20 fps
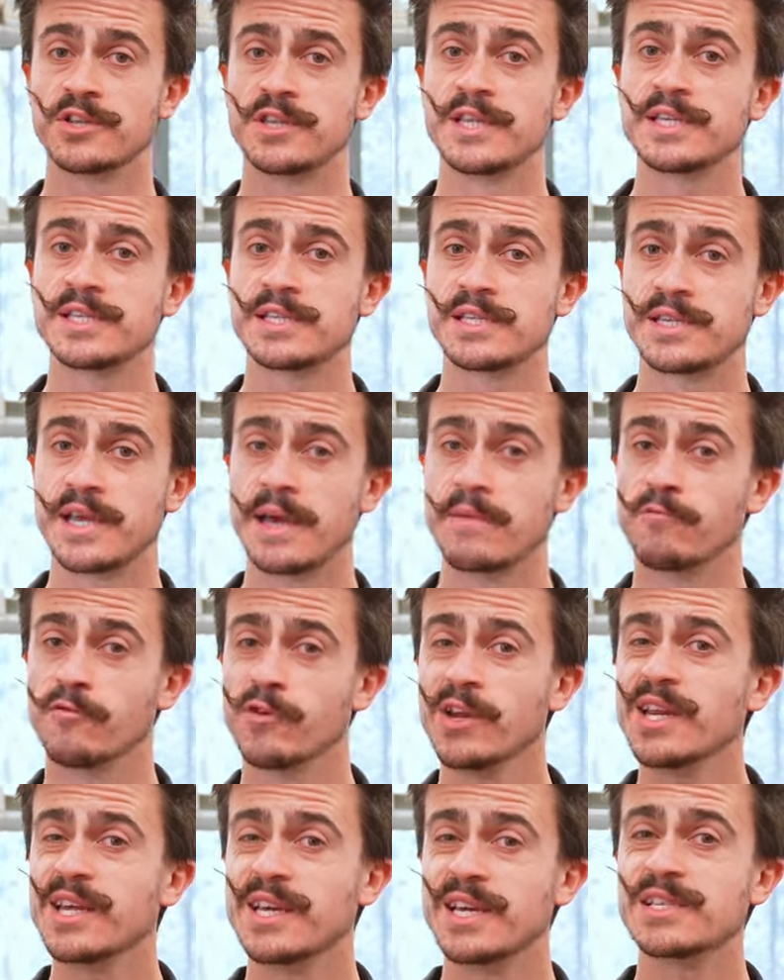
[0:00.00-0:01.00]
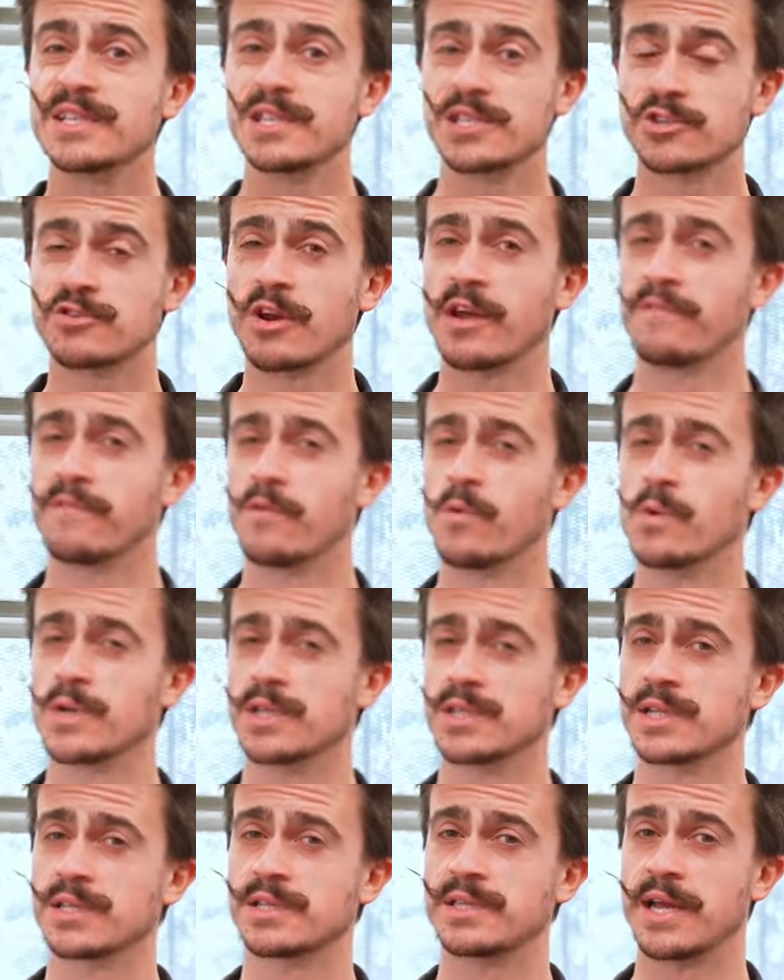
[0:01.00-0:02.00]
this step really is as straightforward
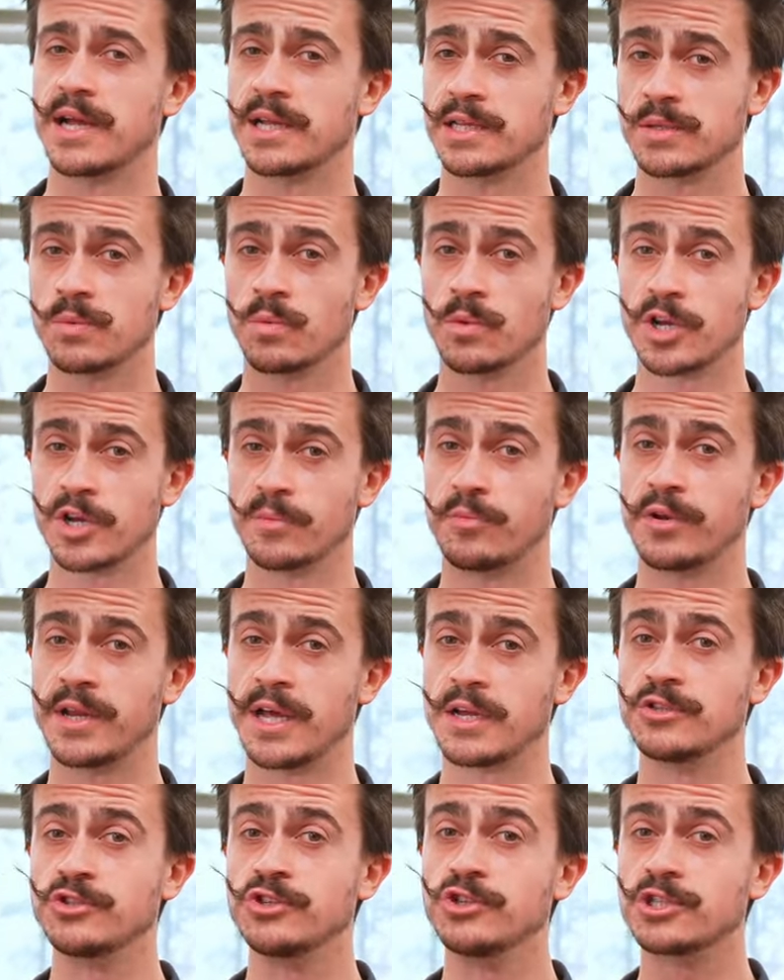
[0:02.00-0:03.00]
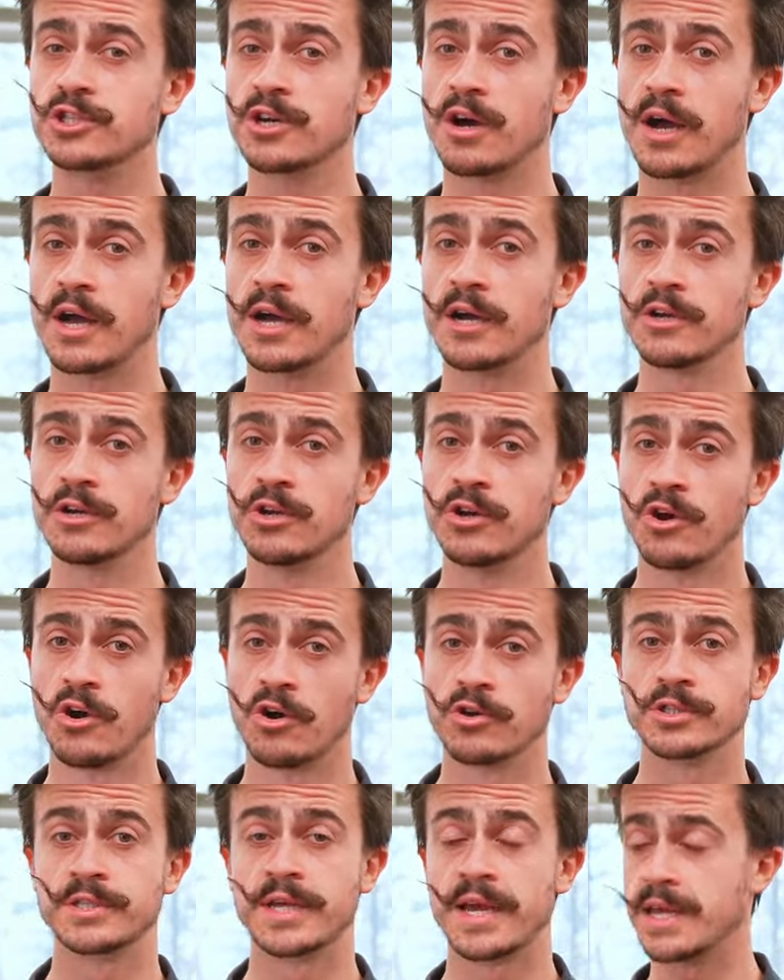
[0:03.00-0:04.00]
as it sounds. We're going to put our new tire
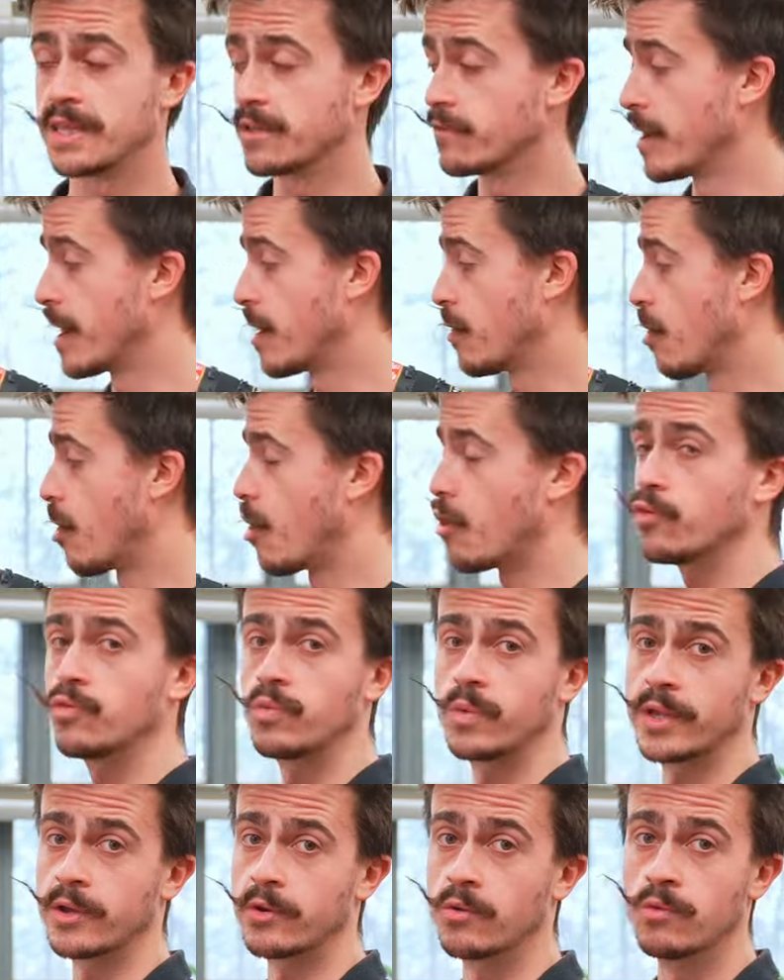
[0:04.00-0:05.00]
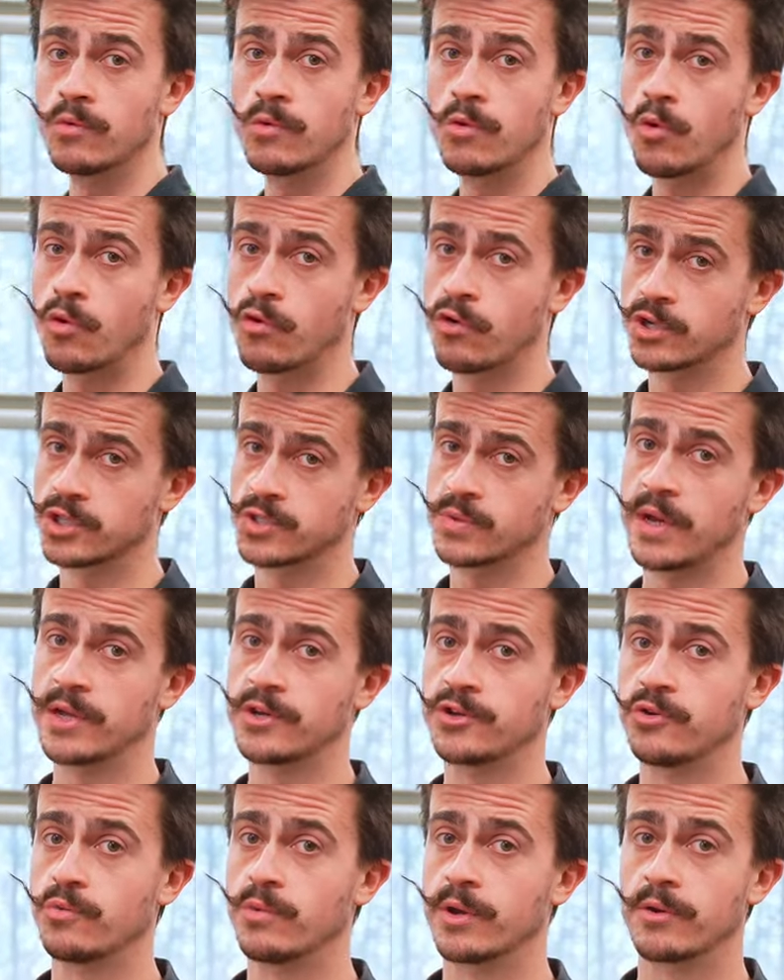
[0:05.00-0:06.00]
onto either our old wheel or onto our
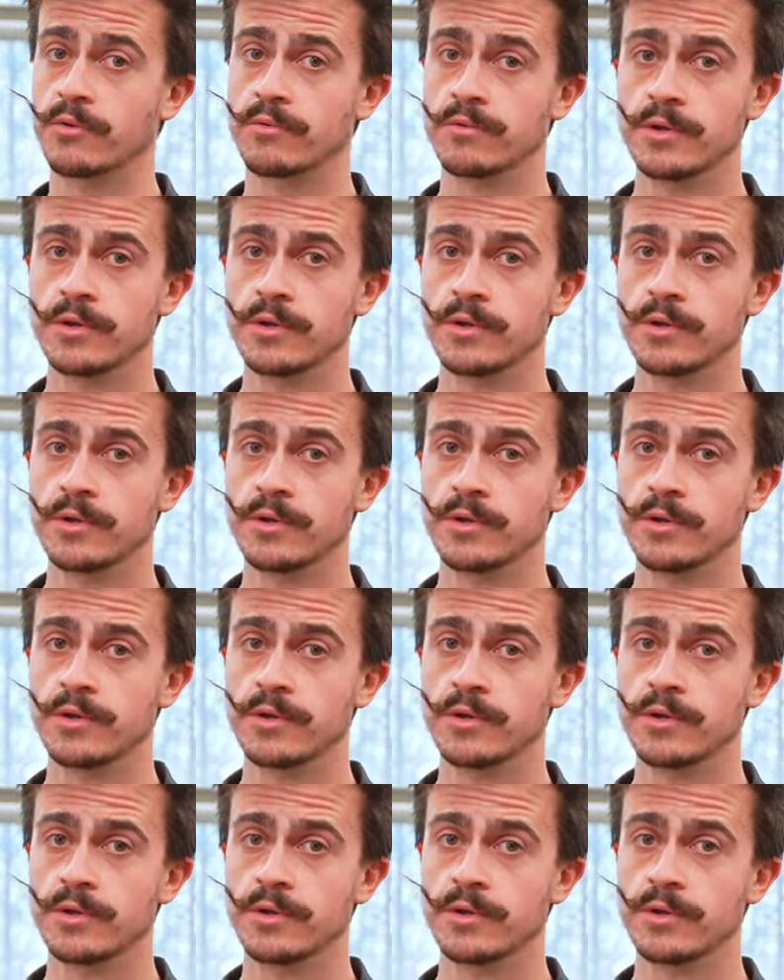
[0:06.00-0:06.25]
new wheel,